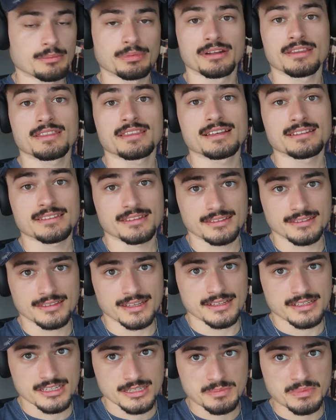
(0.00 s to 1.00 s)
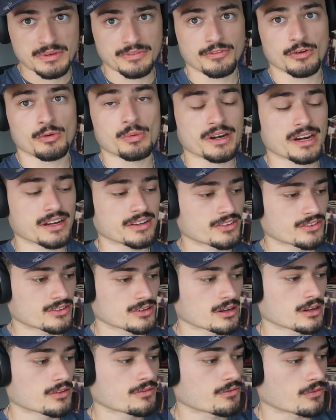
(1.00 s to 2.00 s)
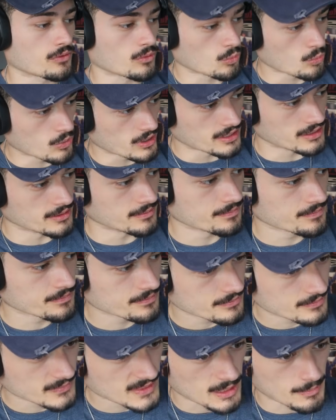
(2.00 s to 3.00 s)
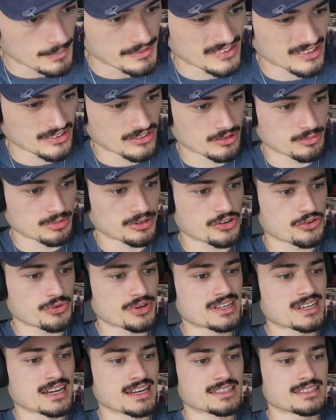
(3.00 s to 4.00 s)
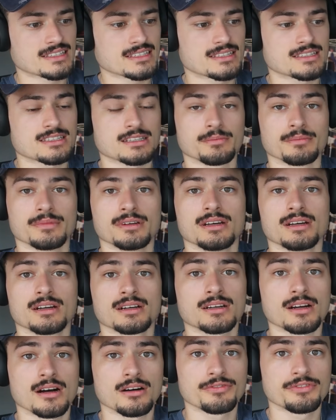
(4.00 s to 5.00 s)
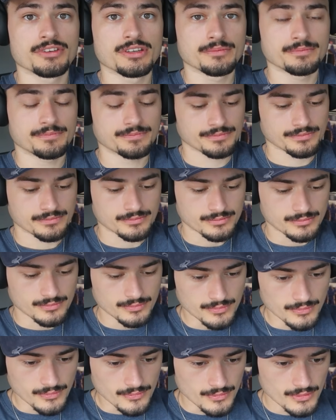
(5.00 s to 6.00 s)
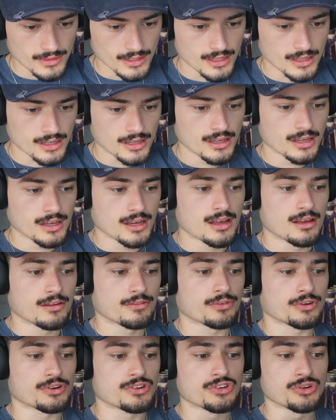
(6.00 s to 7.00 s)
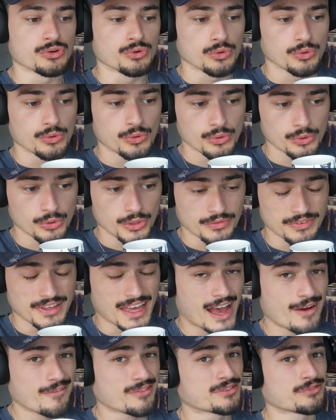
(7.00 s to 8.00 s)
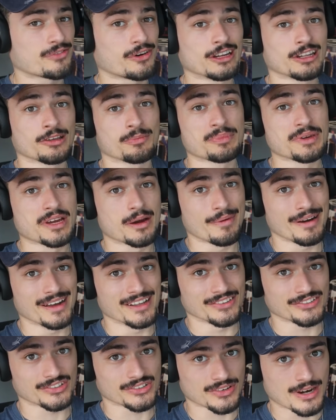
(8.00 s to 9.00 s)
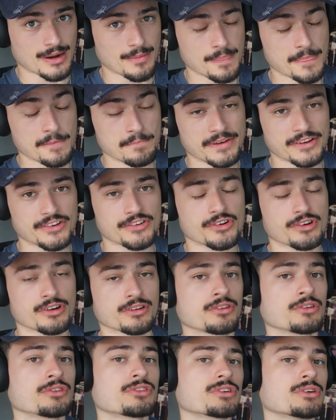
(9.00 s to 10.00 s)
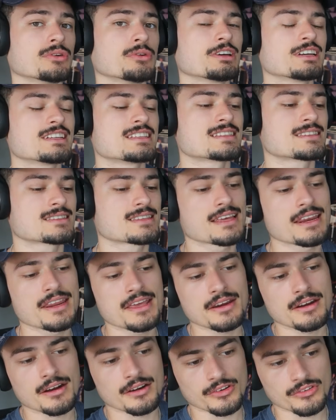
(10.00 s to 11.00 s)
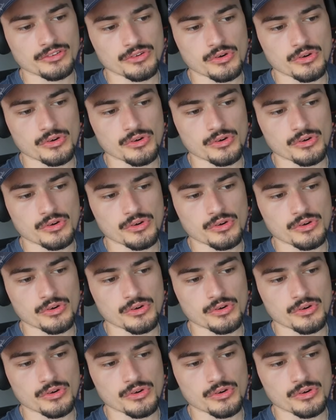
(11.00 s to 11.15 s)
couple of things to say just before we get started. For one, got myself some good drink guys, some coffee. For two, if you haven't followed me on my Instagram, make sure to do so, Insanian_,